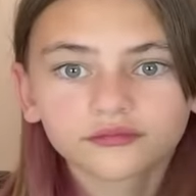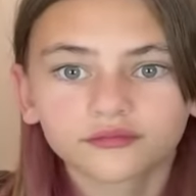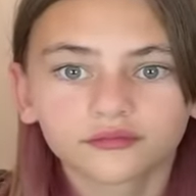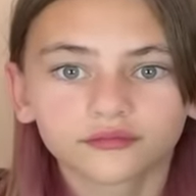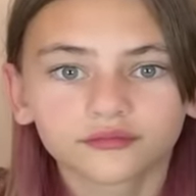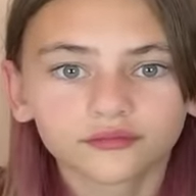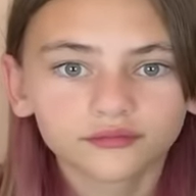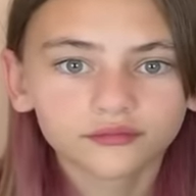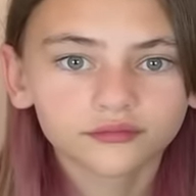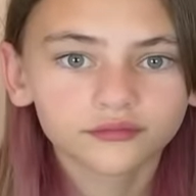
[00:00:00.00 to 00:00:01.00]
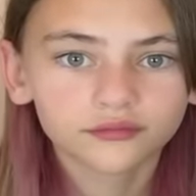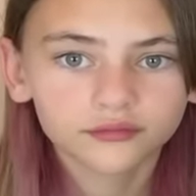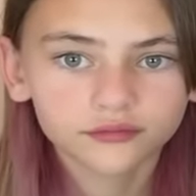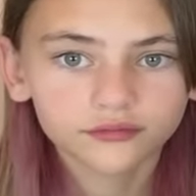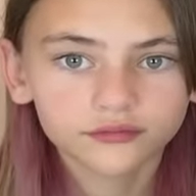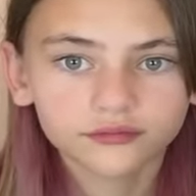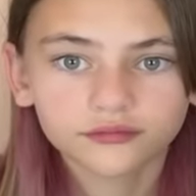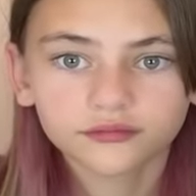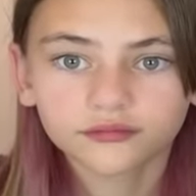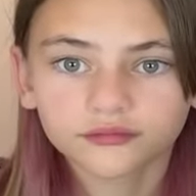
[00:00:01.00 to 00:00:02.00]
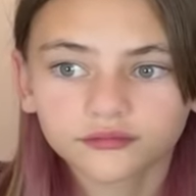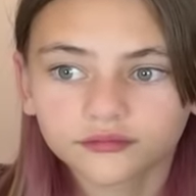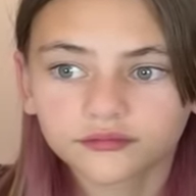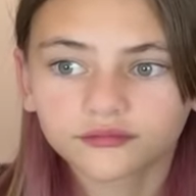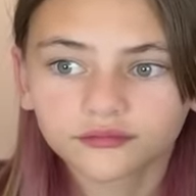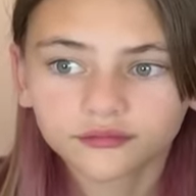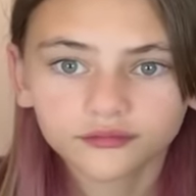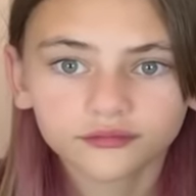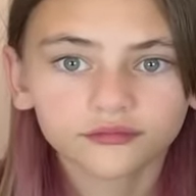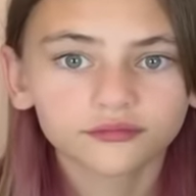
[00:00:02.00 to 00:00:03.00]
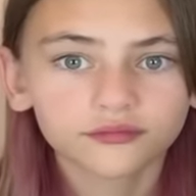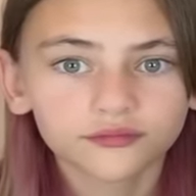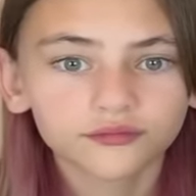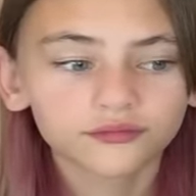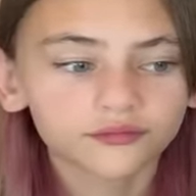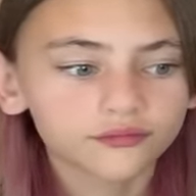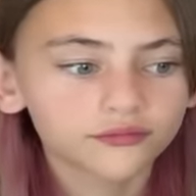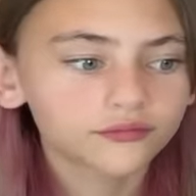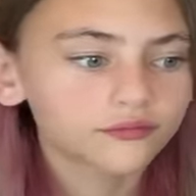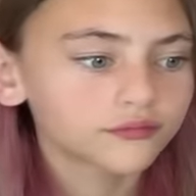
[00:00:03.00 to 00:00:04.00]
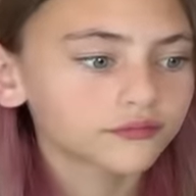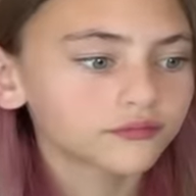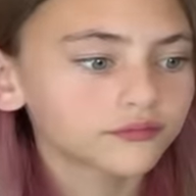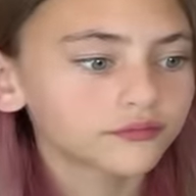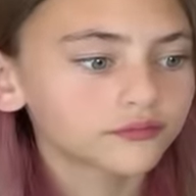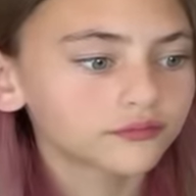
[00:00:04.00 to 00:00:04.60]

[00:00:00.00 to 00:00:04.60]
The person shown says nothing.